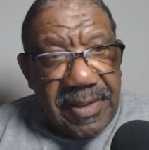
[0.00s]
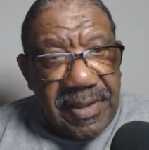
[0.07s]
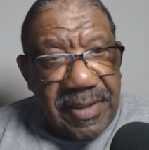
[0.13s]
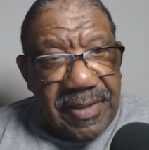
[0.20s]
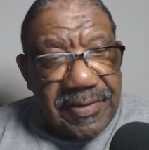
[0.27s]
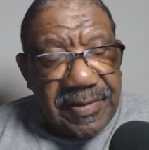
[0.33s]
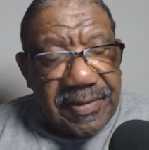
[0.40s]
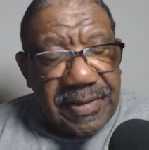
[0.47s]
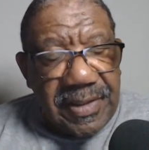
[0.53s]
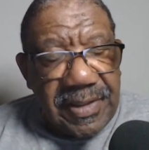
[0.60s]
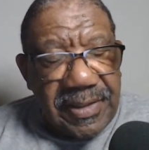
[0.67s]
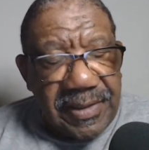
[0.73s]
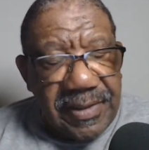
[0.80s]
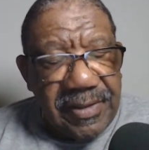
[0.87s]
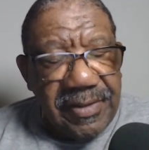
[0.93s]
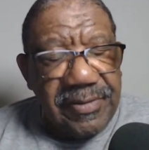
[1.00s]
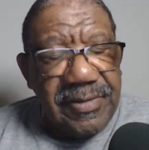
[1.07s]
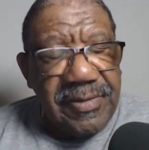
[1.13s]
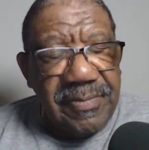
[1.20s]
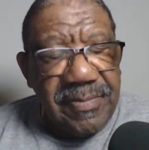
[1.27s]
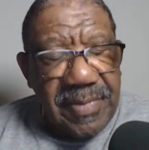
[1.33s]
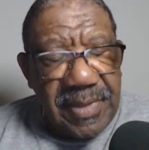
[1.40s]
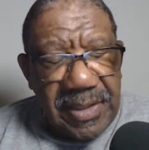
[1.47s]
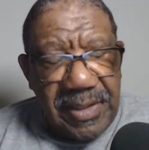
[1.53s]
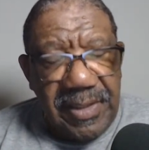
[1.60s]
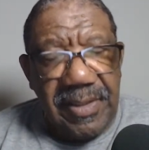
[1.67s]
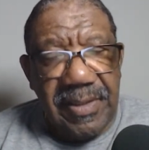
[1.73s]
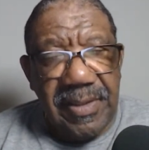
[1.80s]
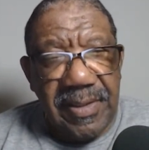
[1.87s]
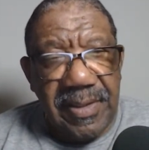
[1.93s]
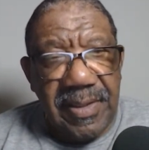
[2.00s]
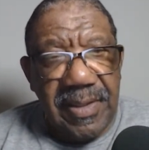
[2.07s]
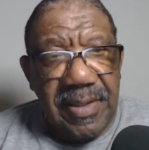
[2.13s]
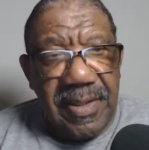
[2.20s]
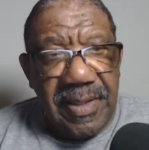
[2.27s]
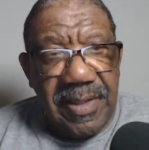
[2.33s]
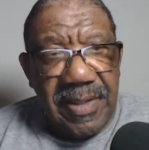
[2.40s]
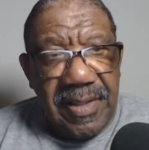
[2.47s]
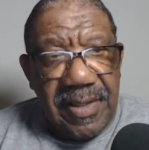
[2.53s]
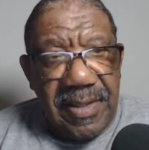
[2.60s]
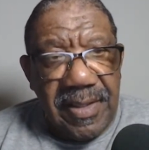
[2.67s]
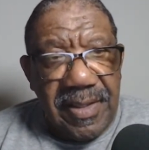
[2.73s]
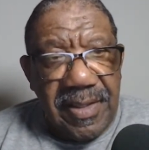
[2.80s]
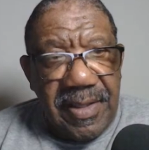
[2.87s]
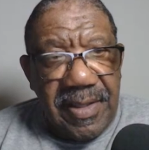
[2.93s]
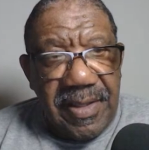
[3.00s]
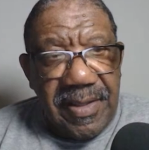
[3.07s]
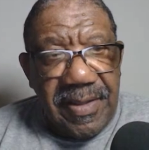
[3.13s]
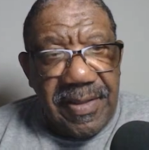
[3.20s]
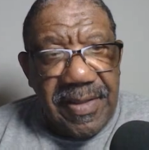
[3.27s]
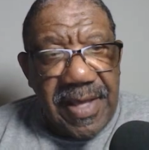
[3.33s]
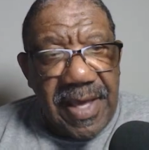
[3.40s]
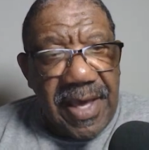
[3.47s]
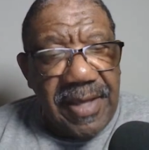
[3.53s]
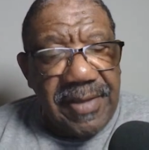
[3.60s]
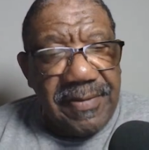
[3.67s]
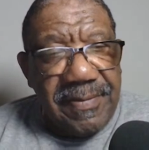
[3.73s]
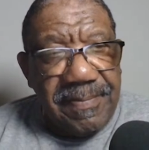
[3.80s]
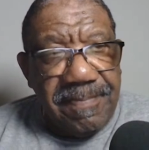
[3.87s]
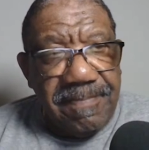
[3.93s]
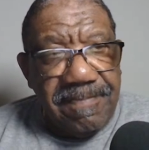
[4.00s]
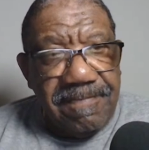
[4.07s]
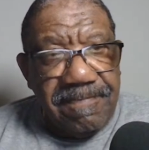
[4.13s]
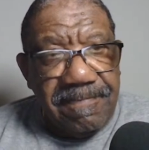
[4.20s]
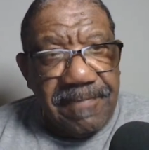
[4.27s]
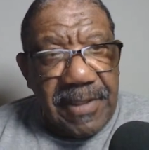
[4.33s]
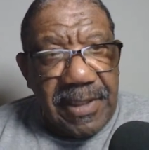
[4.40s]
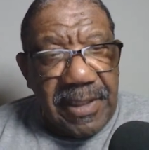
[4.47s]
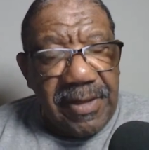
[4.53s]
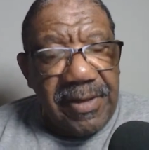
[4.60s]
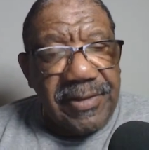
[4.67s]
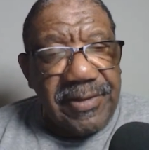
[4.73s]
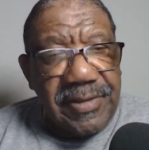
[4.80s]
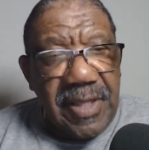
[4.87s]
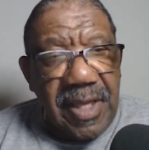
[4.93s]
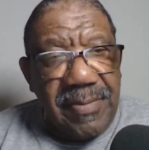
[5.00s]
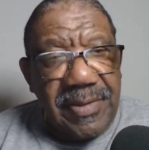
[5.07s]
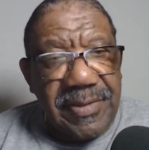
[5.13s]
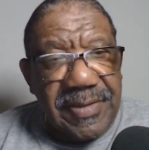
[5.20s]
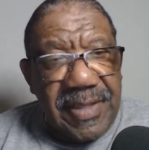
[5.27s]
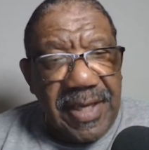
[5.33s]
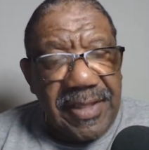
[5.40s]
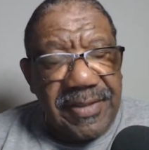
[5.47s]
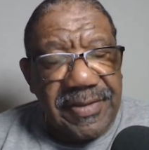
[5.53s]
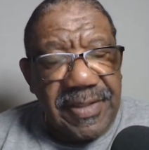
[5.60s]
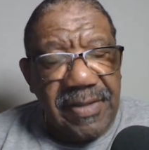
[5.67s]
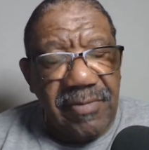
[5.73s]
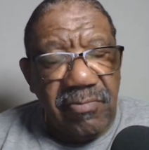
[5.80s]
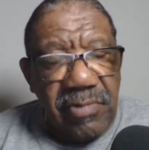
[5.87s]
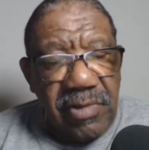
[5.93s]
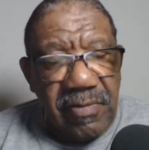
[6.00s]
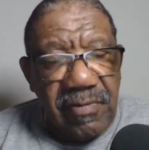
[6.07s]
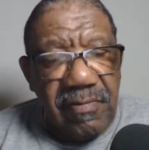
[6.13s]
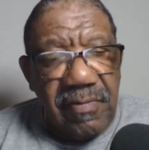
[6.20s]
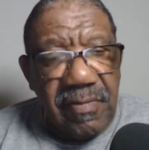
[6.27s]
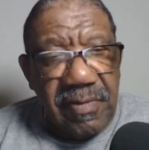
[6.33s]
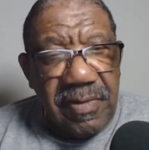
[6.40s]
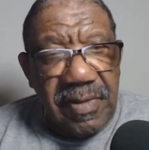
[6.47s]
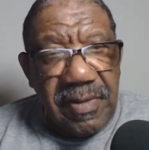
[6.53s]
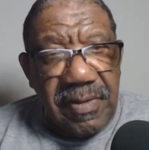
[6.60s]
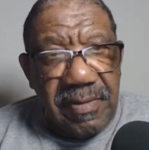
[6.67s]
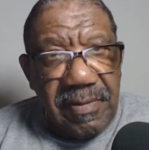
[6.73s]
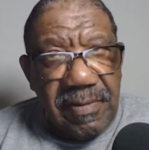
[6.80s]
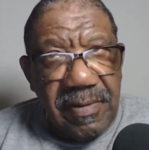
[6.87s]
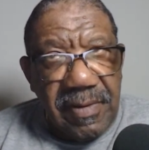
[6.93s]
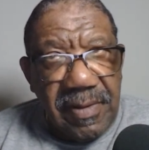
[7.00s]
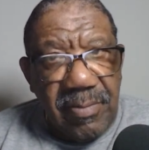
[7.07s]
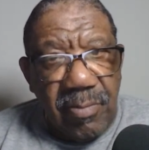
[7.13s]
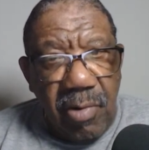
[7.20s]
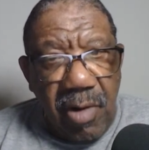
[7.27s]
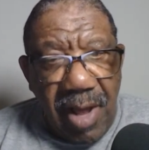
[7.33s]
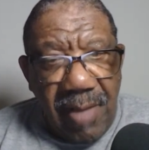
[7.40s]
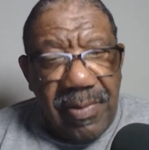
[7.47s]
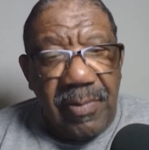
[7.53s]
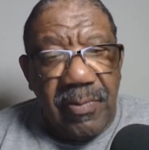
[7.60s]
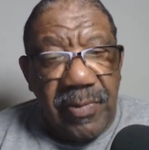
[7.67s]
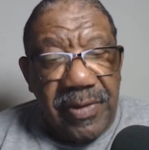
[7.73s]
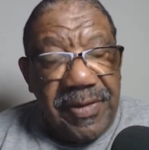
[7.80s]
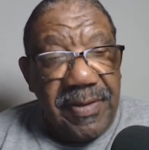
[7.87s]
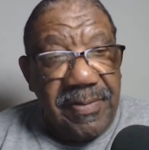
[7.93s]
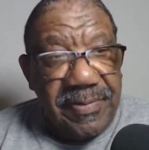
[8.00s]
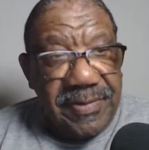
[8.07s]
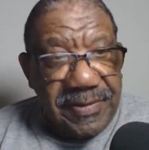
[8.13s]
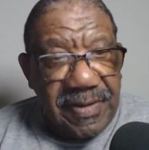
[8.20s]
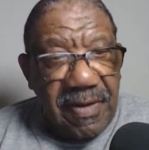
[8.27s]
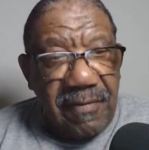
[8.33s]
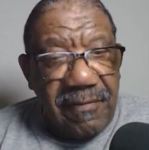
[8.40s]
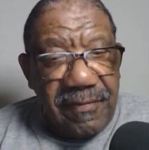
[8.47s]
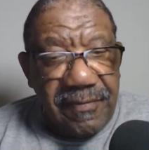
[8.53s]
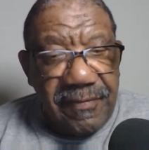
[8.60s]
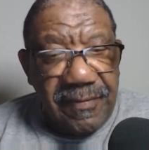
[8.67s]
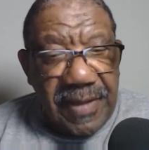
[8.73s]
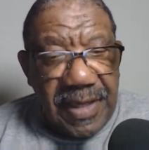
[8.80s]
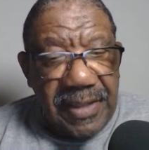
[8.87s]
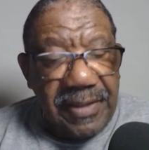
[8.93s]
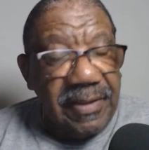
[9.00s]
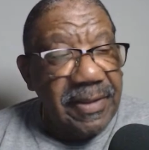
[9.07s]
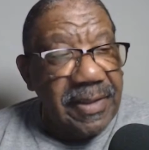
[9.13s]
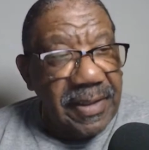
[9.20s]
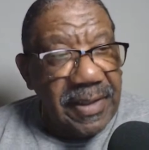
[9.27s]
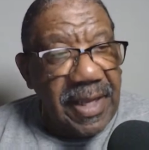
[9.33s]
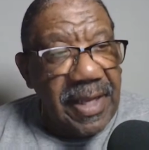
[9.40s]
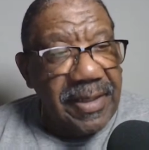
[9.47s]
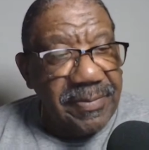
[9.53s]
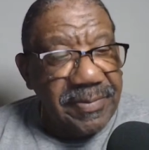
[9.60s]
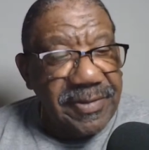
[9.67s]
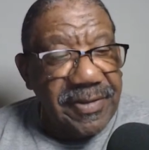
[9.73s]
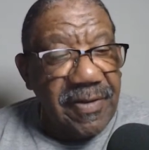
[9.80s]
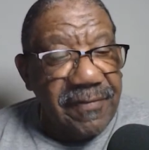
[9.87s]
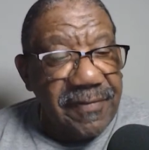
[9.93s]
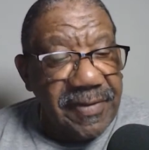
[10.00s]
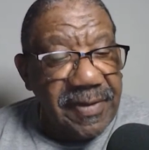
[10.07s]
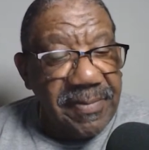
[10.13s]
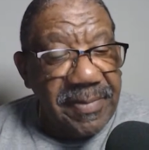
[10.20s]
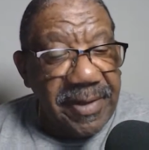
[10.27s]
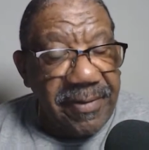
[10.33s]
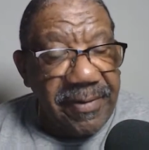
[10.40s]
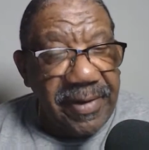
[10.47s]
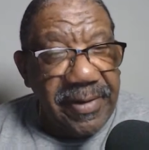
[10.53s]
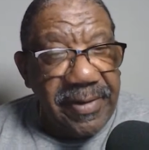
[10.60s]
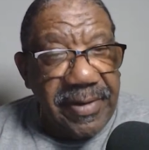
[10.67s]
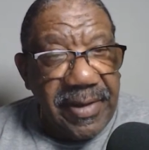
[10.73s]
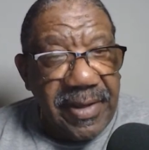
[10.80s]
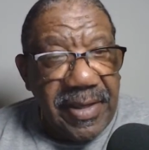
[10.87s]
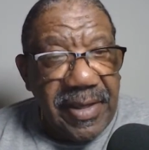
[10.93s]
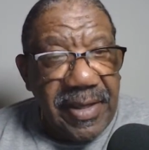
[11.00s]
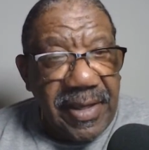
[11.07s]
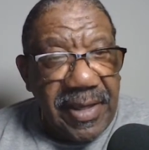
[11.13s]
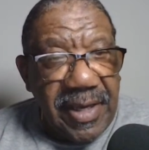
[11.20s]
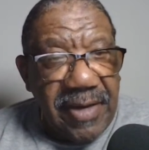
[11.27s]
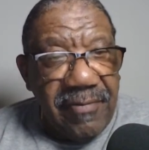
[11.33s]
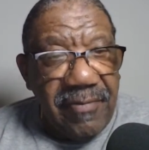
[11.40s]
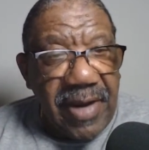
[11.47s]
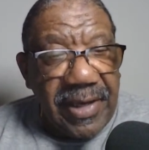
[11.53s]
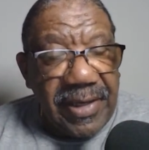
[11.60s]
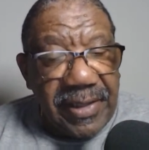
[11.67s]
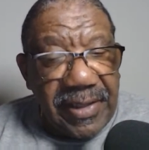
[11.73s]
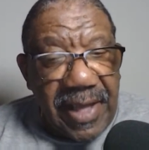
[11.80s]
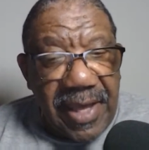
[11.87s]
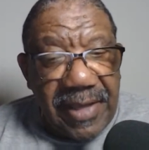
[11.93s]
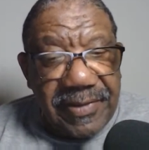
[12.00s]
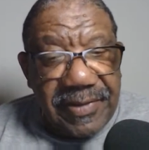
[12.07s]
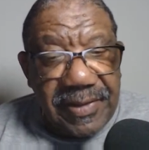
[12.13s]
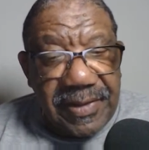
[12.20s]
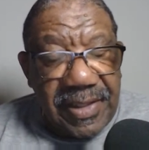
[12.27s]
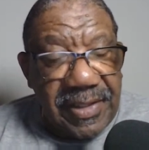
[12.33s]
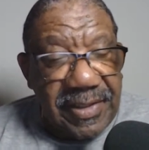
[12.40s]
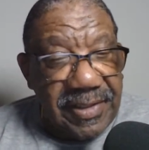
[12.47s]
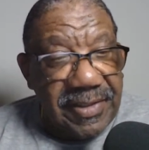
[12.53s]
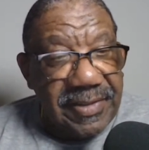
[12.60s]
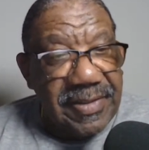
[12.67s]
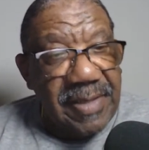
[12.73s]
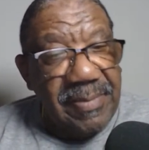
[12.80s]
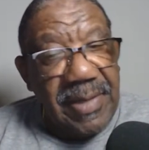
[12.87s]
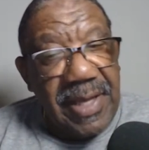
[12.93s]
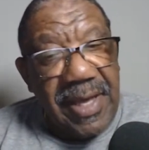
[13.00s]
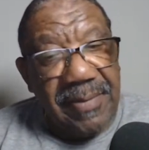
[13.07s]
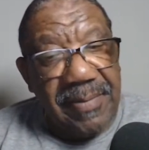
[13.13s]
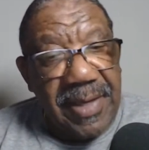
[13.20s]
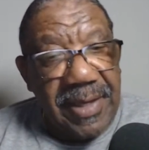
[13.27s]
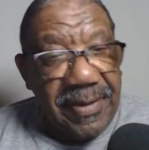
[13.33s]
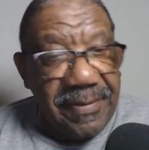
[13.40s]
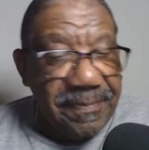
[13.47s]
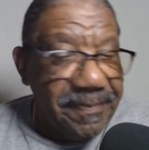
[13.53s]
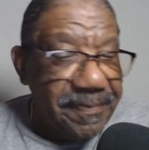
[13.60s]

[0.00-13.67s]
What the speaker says: it's clear to me that Clarence Thomas has a real problem with himself and looking at himself in the mirror and recognizing that he is a black man.